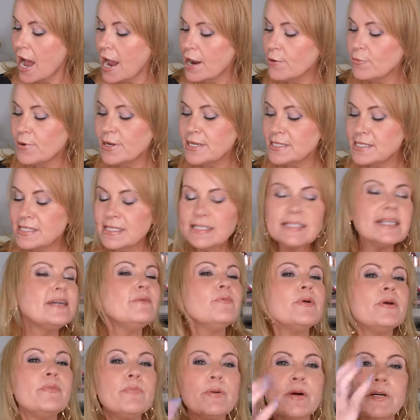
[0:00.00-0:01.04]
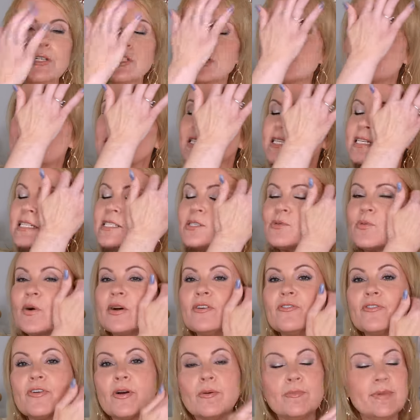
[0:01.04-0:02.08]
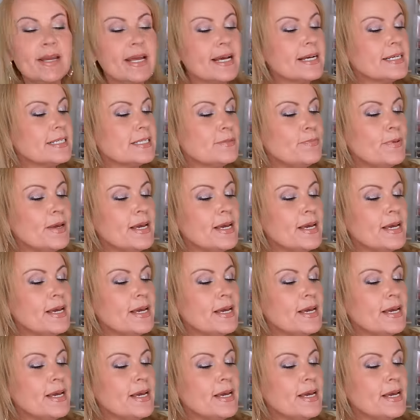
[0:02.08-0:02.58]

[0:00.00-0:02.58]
I recently repurchased this one from NYX